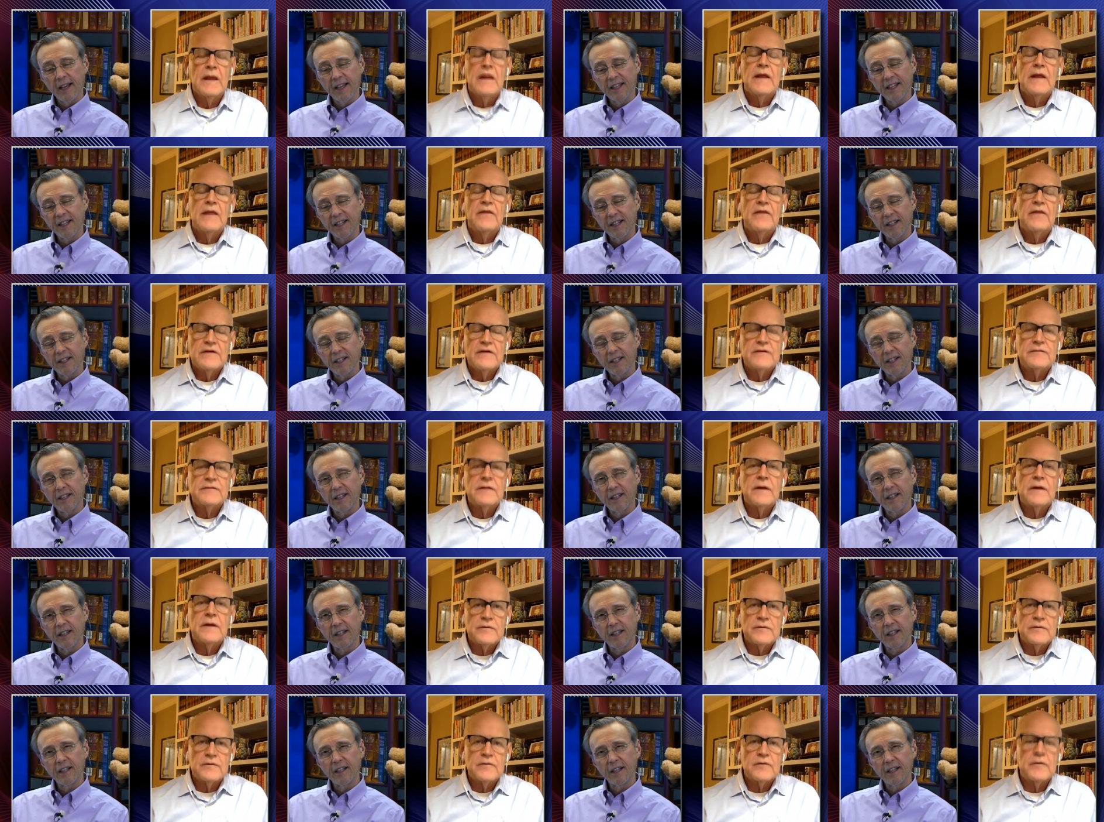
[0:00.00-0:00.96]
Speaker 1: that, it, that, was what
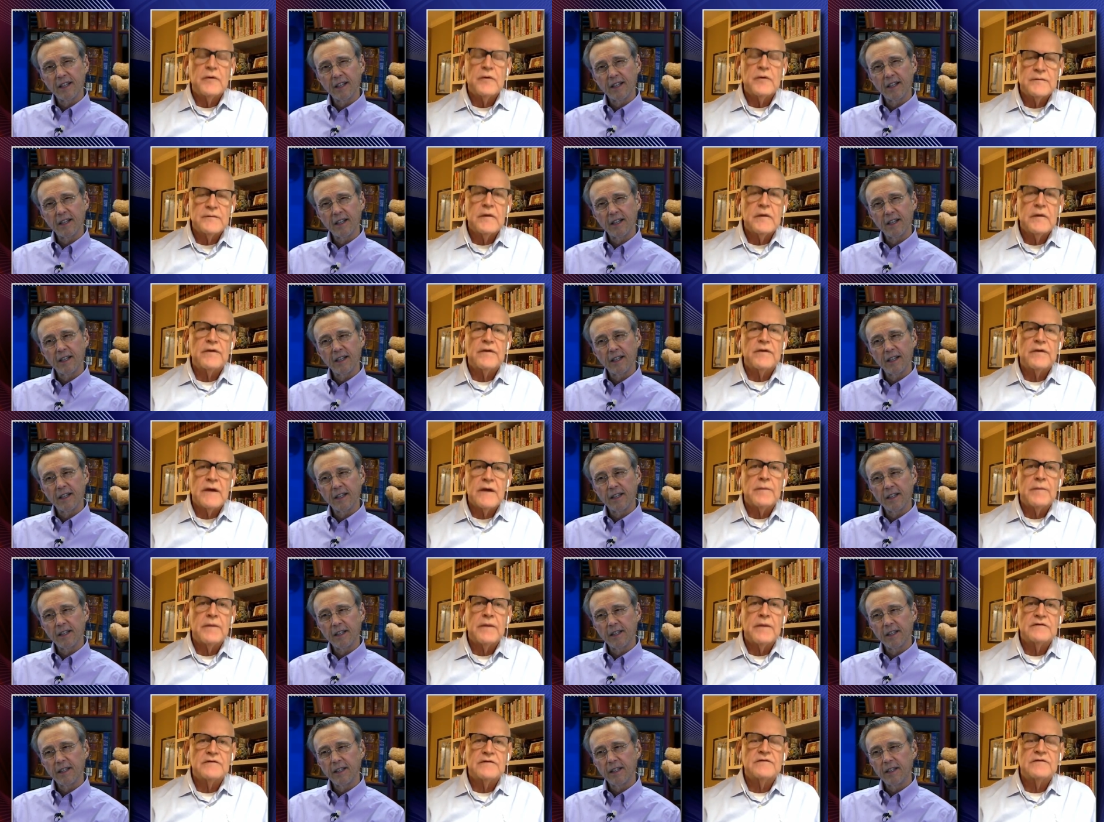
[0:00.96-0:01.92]
pushed me over the top. That's
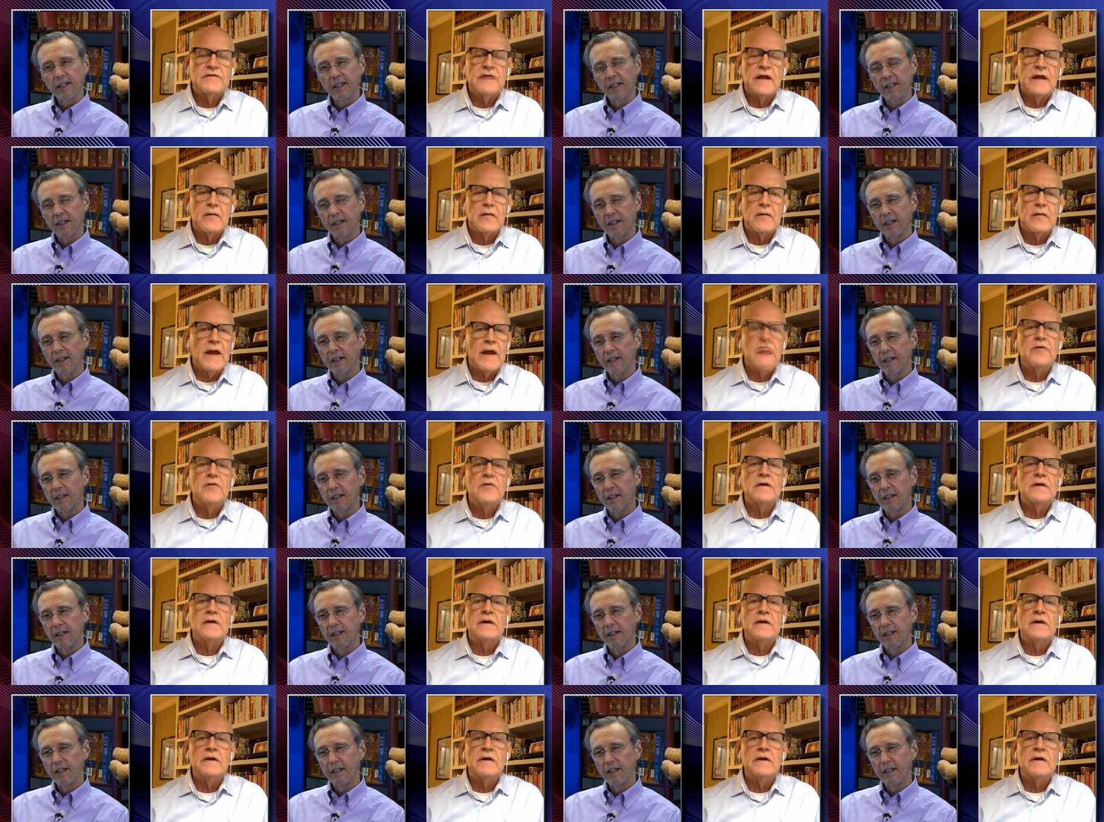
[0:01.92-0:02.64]
exactly right. Yeah. I couldn't